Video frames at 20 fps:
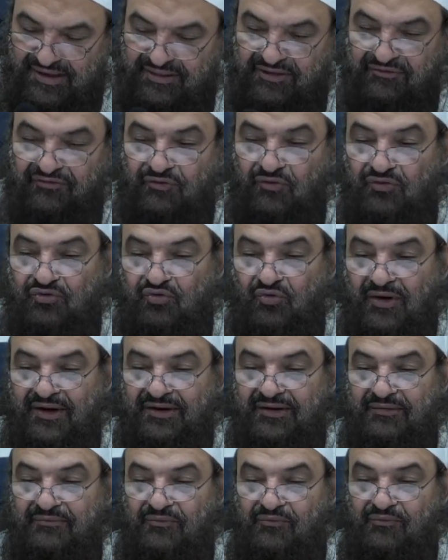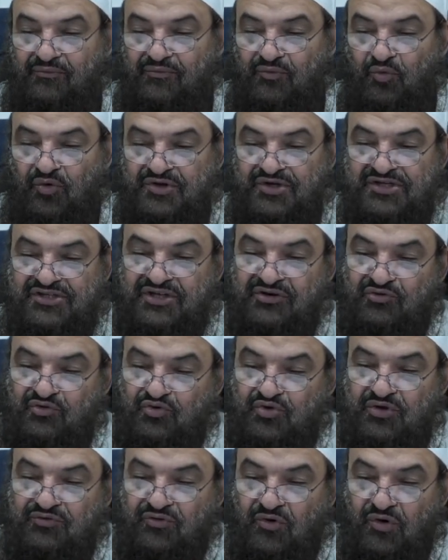The fourth one, which is the
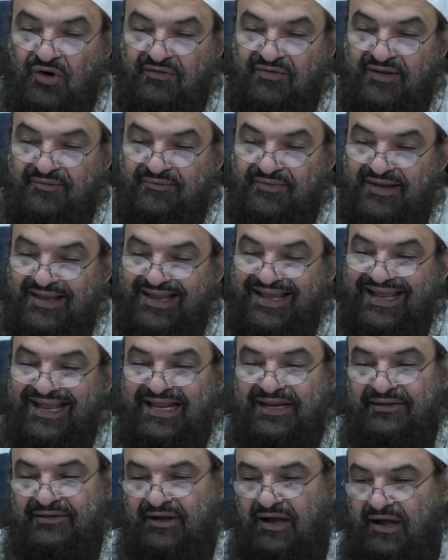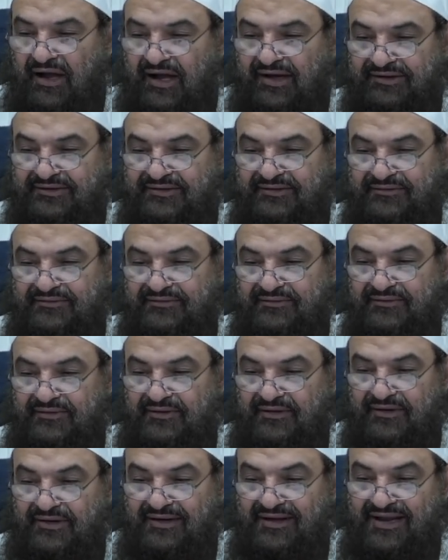root of all of them, in the heart,
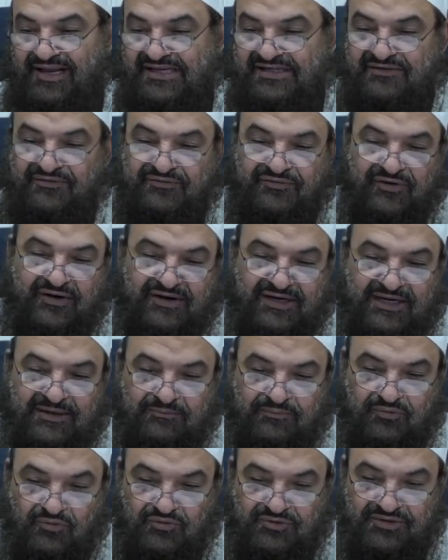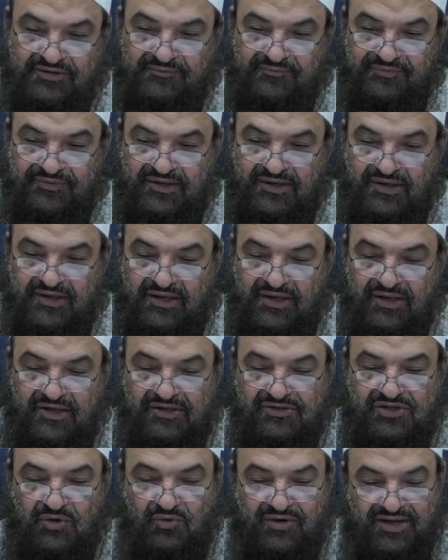is very important.
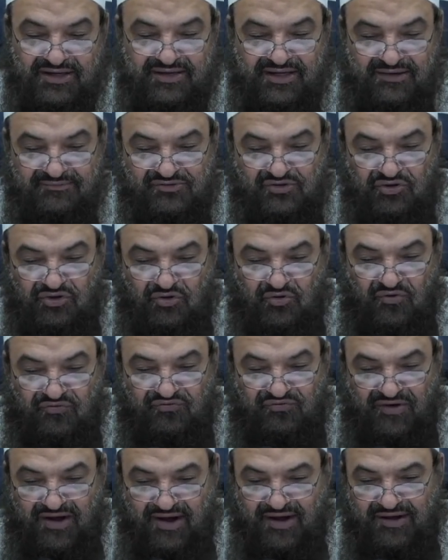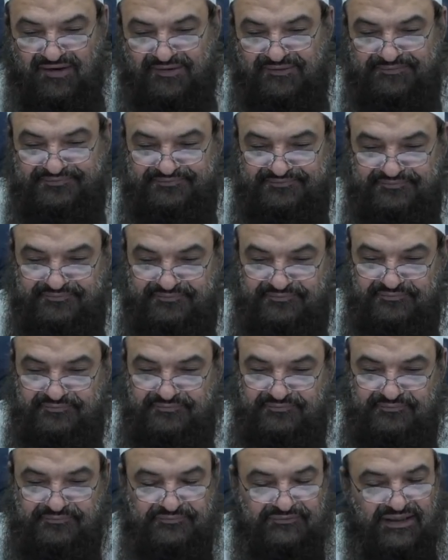So when it comes to the kuffar,
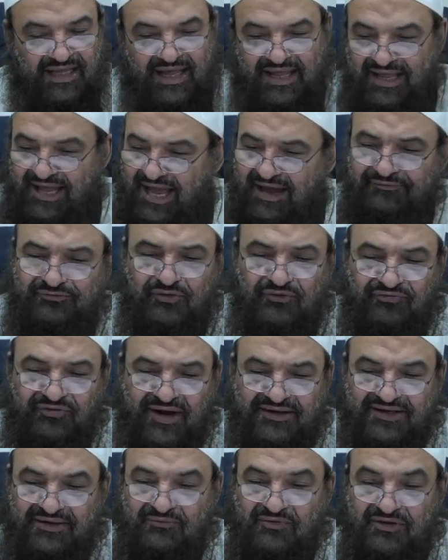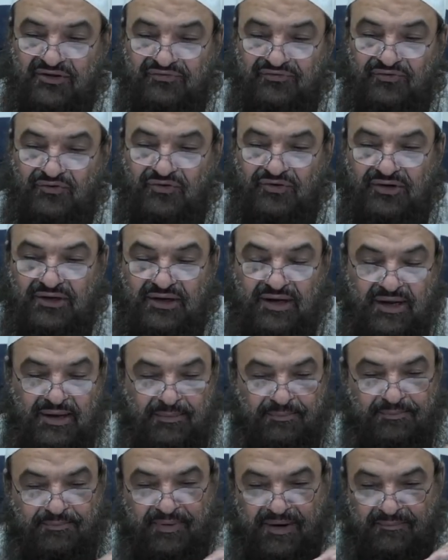I have to fight him with the four,
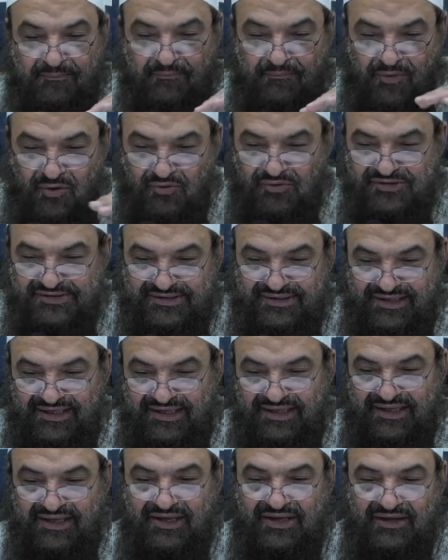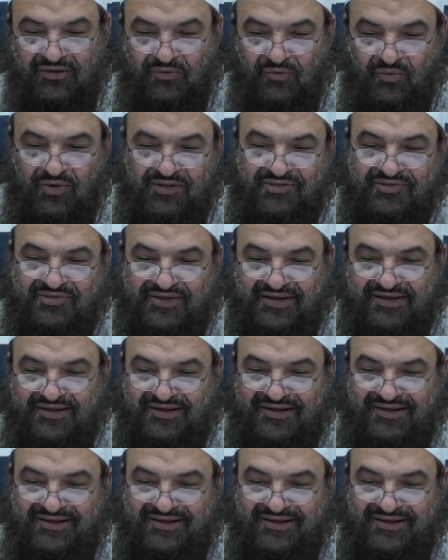but mostly with